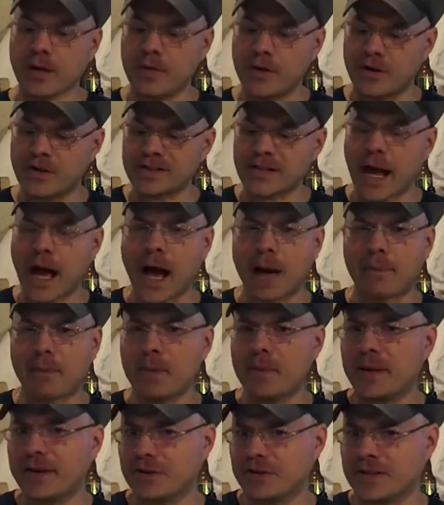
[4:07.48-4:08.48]
There is a hoppy
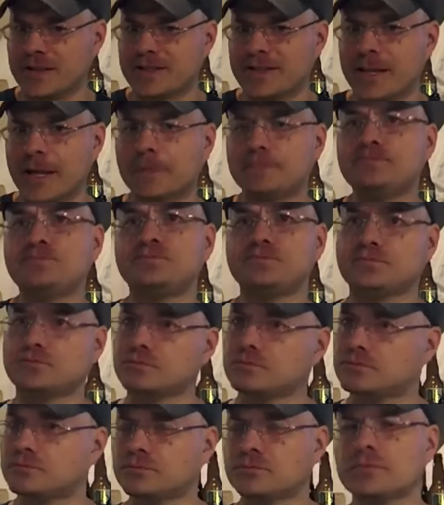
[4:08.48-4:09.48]
bitterness in there.
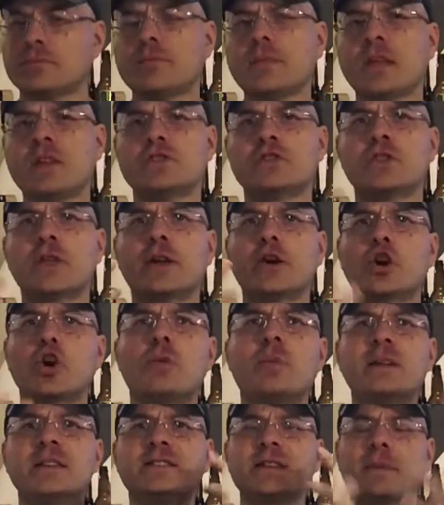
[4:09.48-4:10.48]
So that
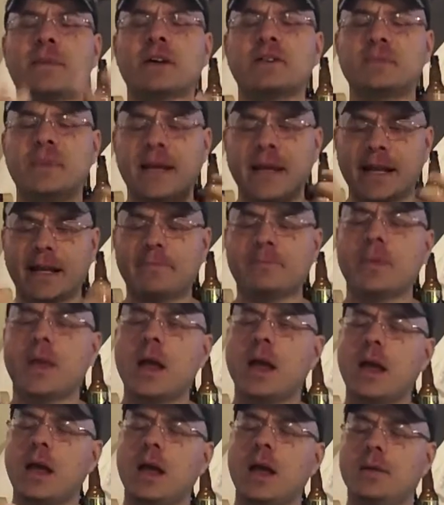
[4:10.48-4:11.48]
herbalness I must be getting,
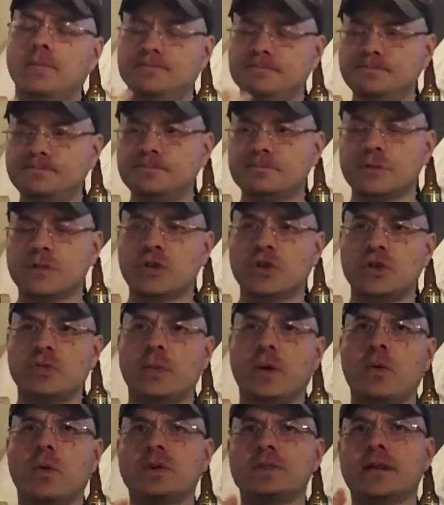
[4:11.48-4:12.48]
excuse
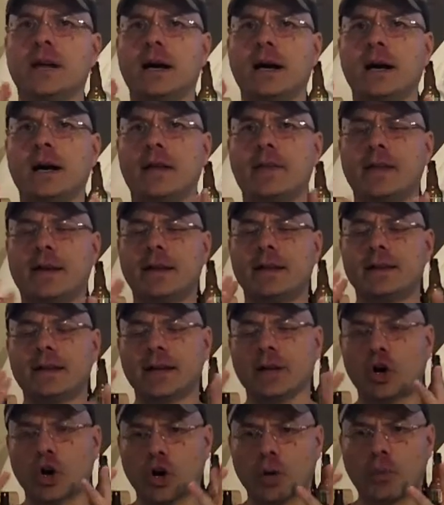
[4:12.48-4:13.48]
me, was that
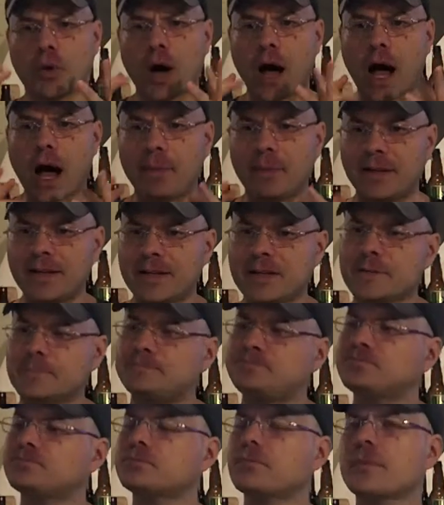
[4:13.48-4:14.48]
herbal hoppiness.
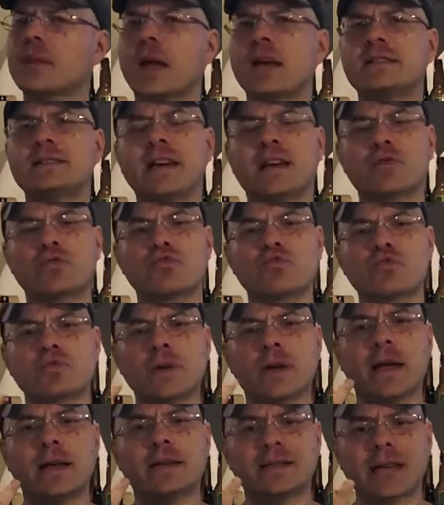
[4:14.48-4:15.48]
It's got
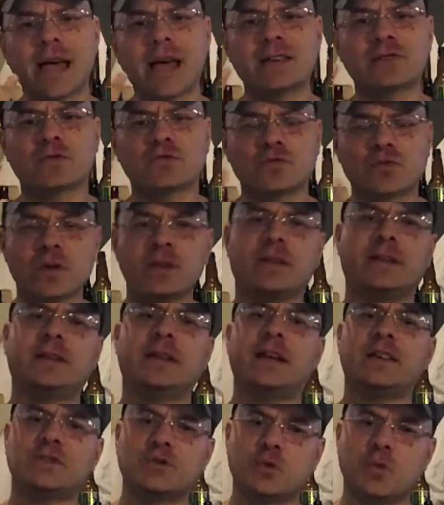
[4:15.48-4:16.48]
it has a really
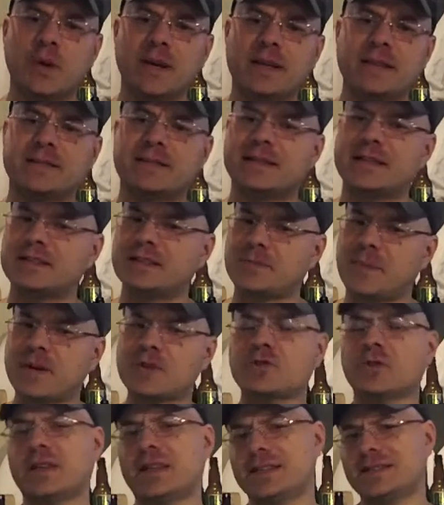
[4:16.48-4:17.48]
nice sweetness in it,
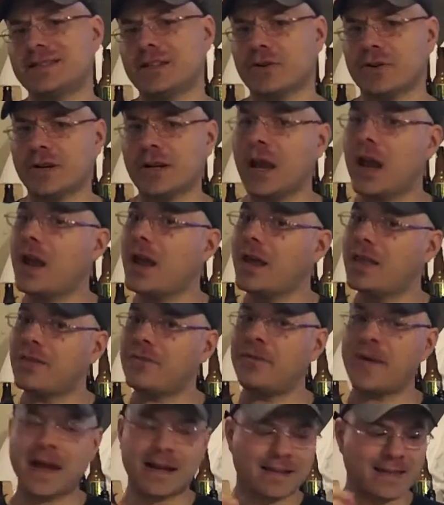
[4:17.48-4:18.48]
especially considering the
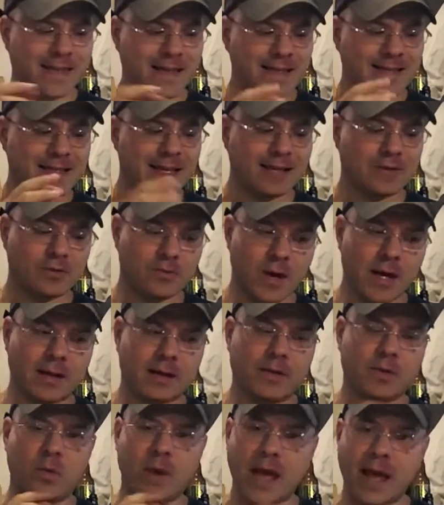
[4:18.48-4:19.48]
fact that they say
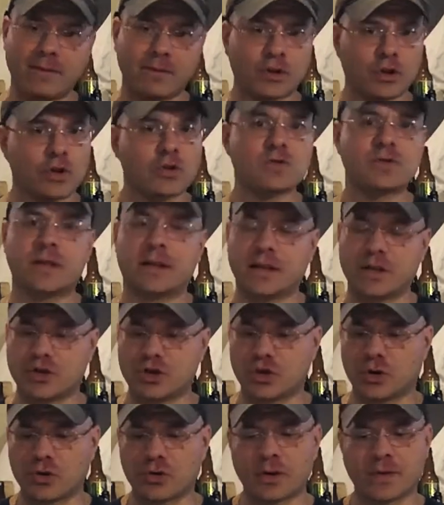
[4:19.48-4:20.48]
directly we haven't used any
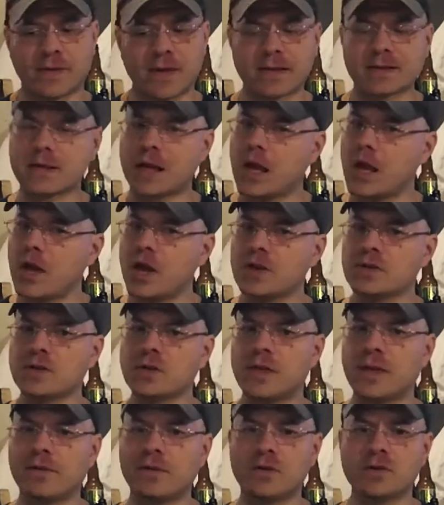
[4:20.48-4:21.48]
sugar in this. So
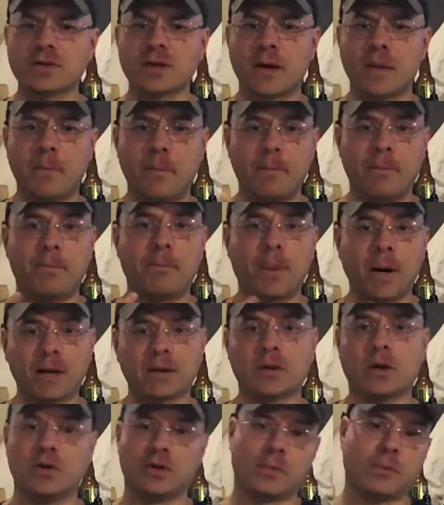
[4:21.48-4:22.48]
they've used a
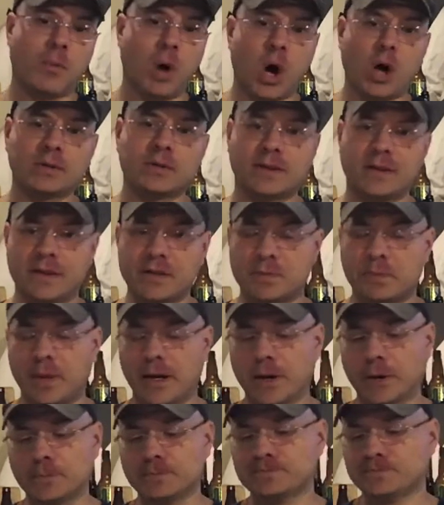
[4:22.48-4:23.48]
buttload of malt in this
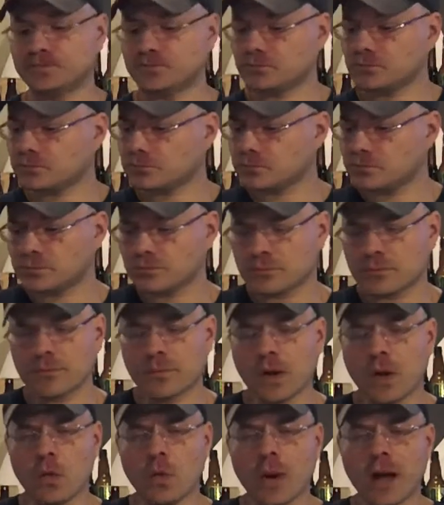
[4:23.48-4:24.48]
beer.
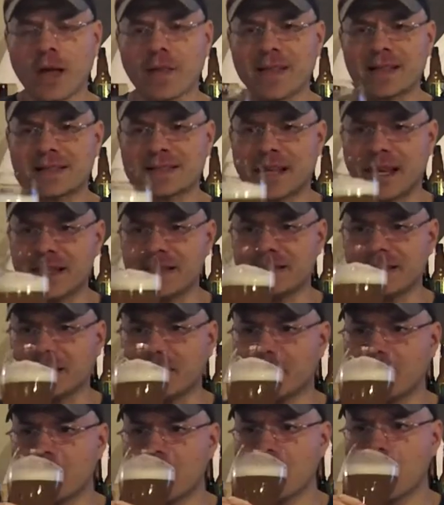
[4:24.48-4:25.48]
Wow, that's tasty.